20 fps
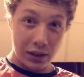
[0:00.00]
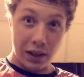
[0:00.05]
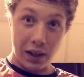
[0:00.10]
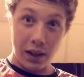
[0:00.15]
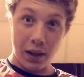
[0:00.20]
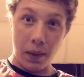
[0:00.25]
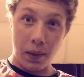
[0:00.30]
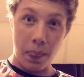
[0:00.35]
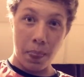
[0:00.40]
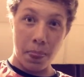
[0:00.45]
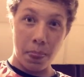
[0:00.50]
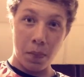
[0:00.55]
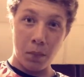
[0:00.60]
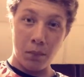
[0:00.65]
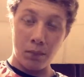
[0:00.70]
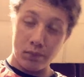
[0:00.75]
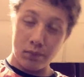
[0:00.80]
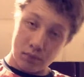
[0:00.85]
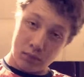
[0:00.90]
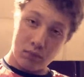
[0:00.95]
Yeah.
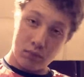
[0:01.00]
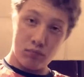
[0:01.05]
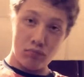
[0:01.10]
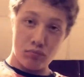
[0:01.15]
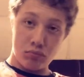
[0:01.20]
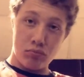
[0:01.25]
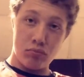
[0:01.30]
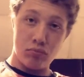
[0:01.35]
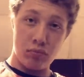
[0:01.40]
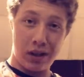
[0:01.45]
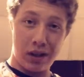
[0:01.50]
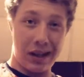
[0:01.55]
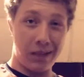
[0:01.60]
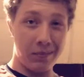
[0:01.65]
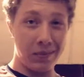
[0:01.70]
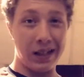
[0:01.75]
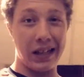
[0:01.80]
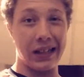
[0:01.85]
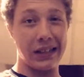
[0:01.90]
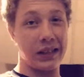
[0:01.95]
No,
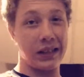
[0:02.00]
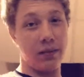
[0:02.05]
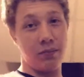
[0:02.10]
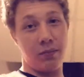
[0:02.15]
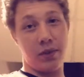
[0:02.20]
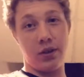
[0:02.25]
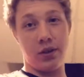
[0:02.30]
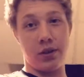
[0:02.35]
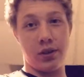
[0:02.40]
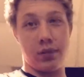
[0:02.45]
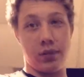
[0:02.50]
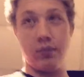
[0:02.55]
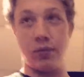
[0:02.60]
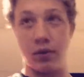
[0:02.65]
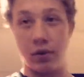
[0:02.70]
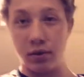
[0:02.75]
I mean, not that embarrassing,